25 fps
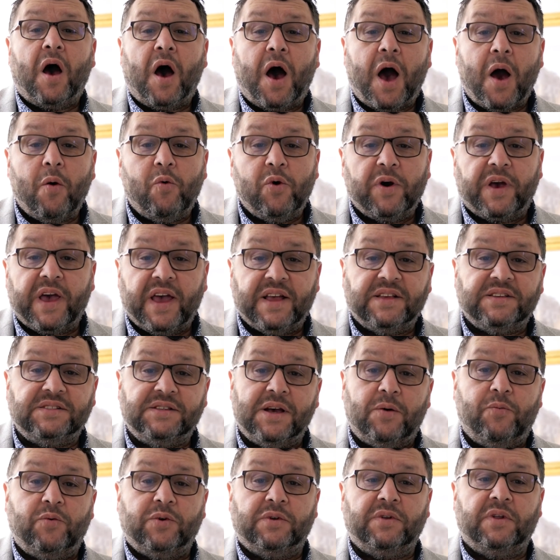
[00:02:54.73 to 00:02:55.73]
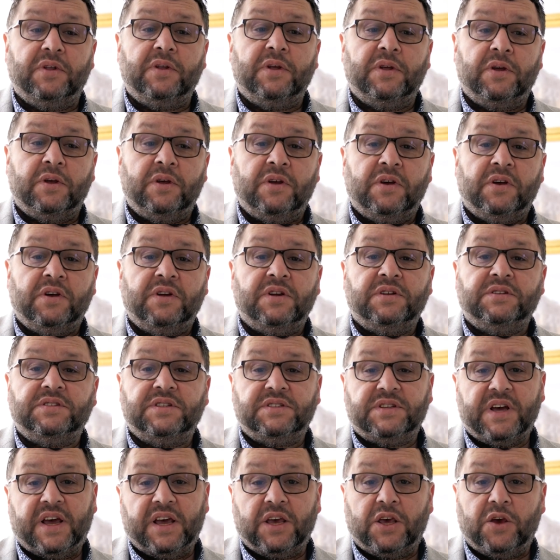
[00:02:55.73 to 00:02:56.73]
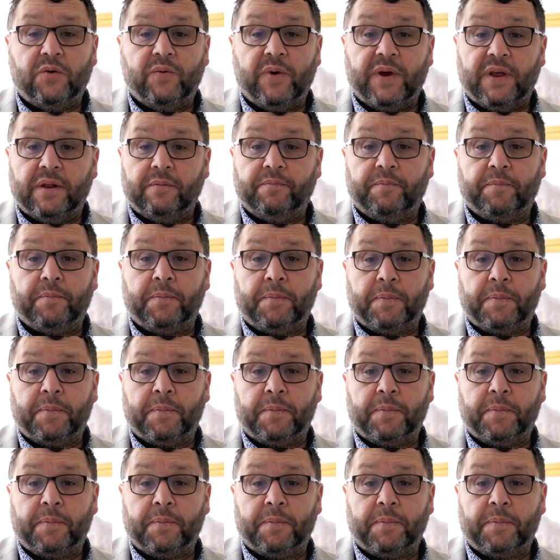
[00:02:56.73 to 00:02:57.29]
I will get someone to take you in."